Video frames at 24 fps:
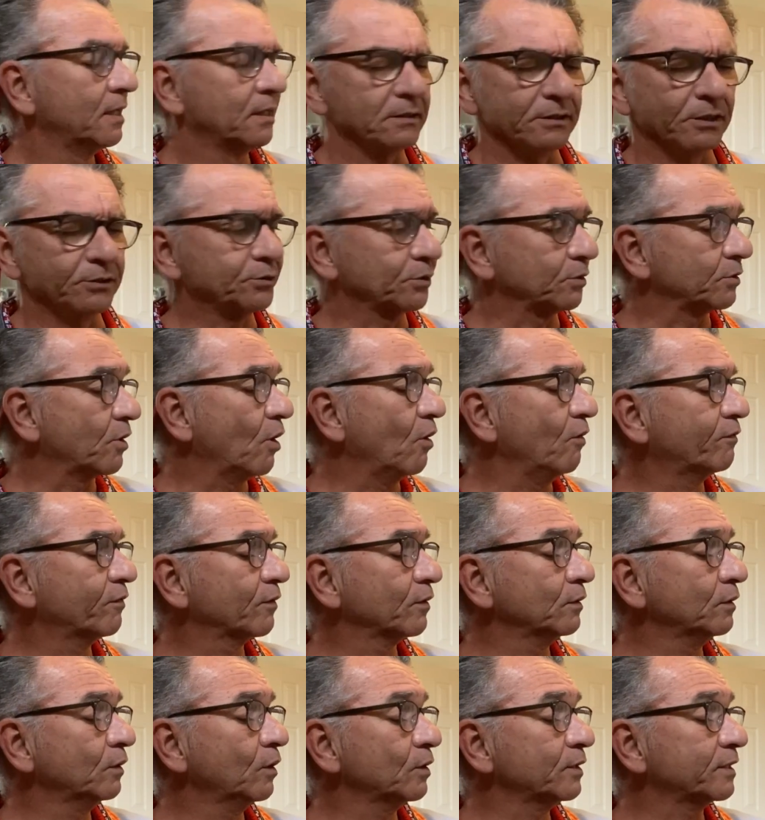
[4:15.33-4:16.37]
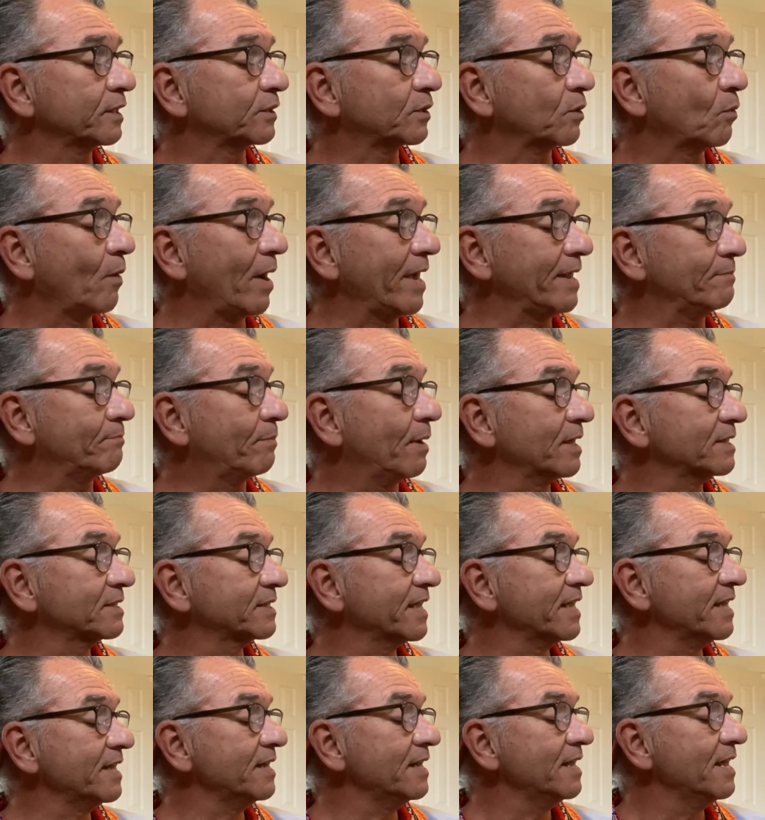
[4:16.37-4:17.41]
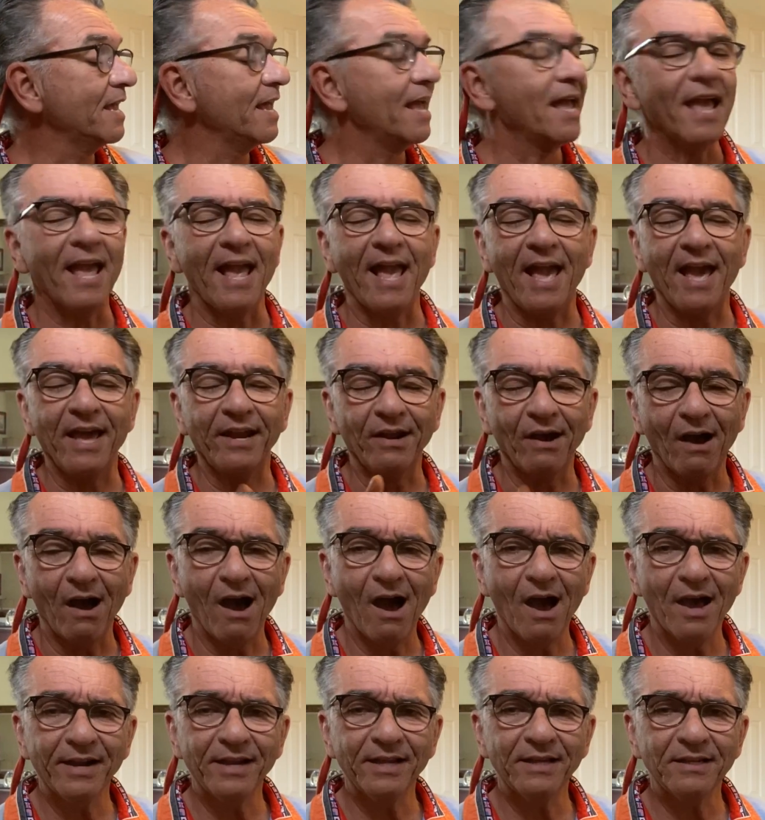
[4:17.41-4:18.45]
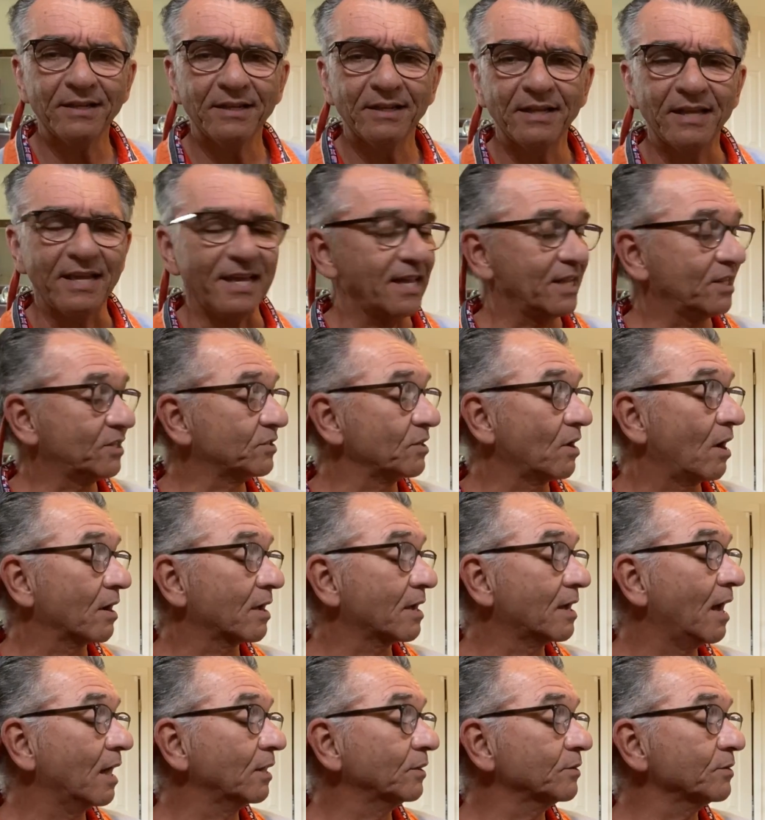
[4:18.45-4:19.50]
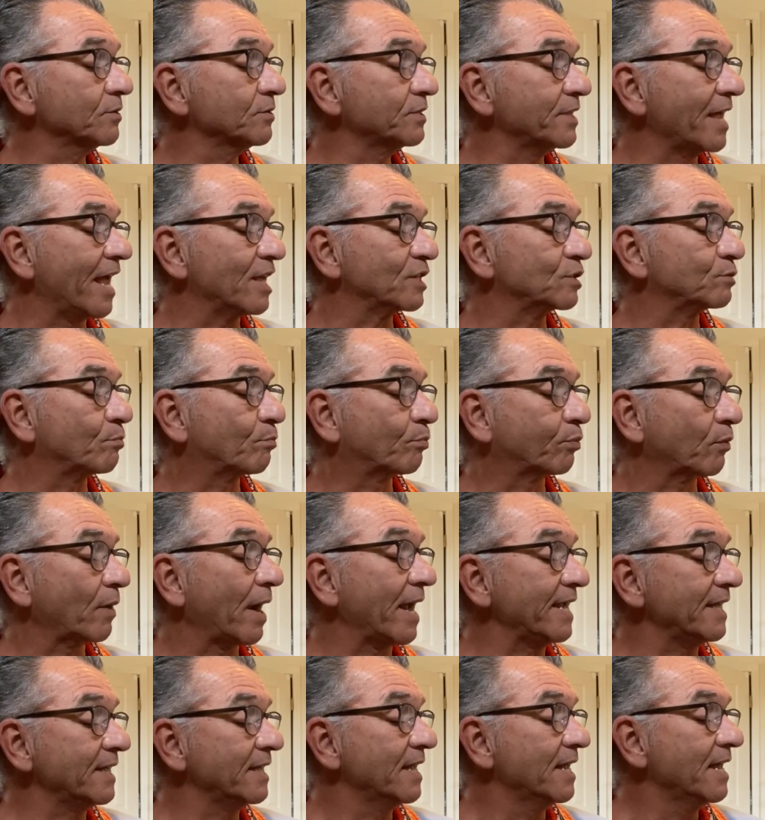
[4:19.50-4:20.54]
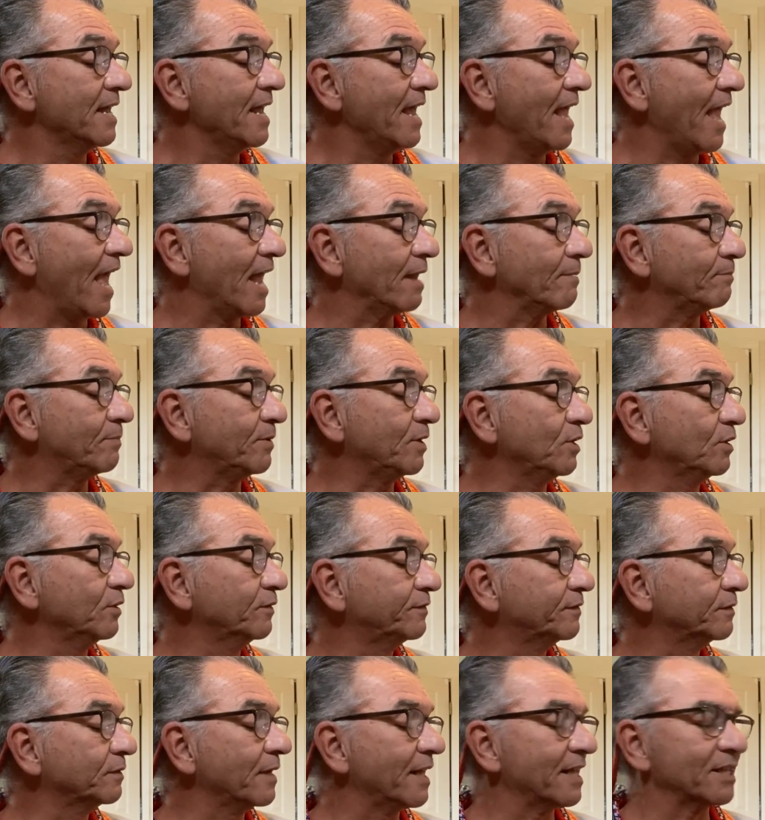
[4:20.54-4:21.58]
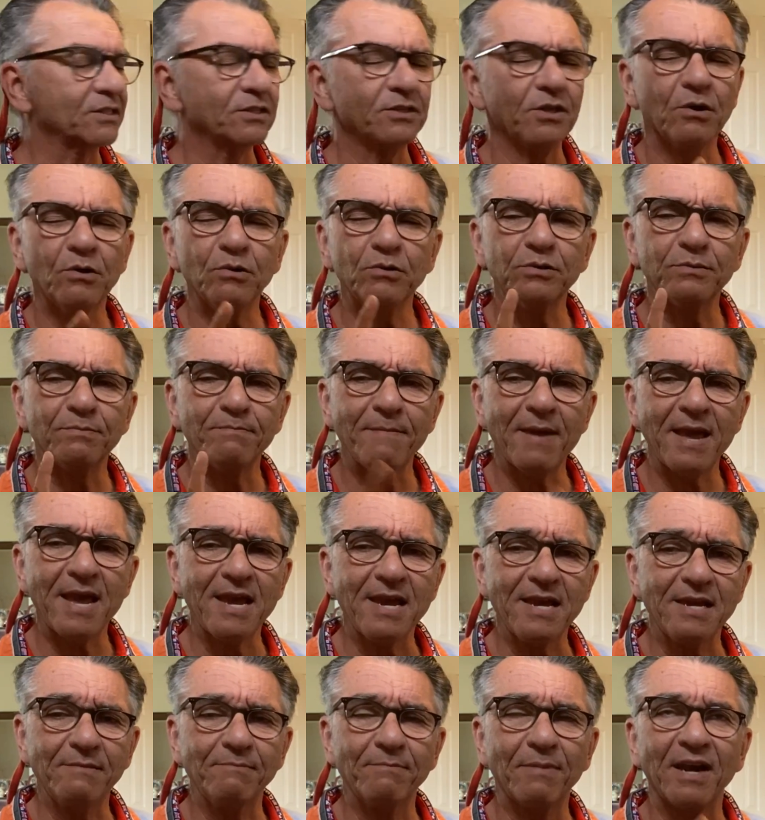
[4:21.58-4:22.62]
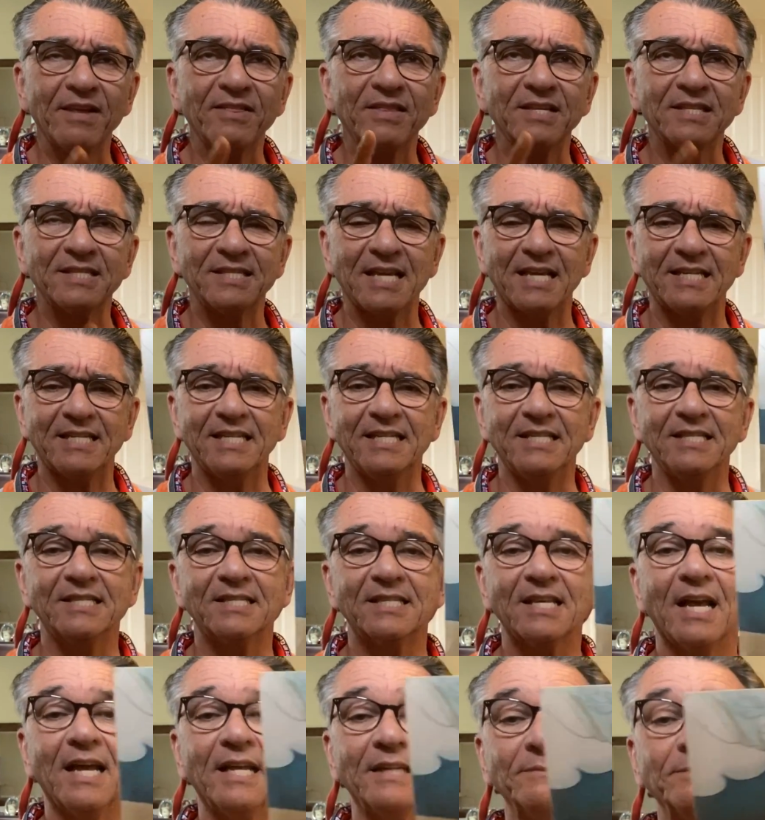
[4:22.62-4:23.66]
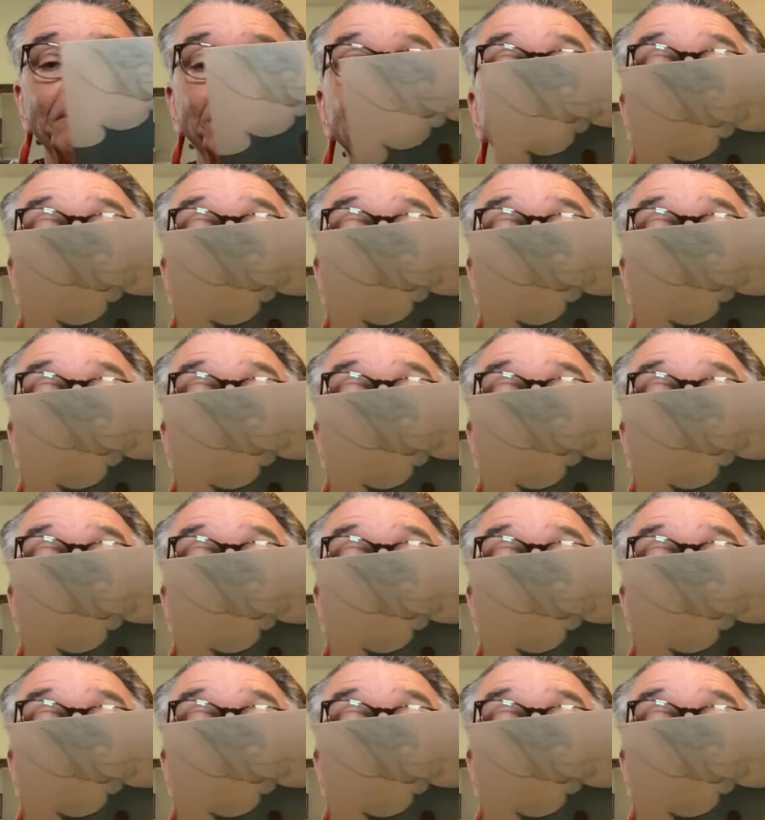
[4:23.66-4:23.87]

Little Gopher looked at the white buckskin, and on it he saw colors as bright and beautiful as those made by the setting sun.